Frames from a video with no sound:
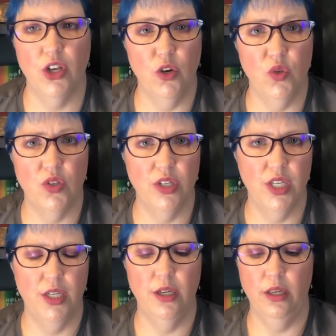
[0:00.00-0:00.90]

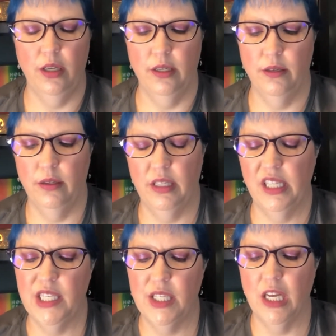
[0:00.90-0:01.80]
Ghosted, at
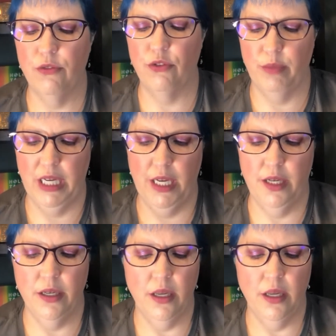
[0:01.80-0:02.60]
least not for me,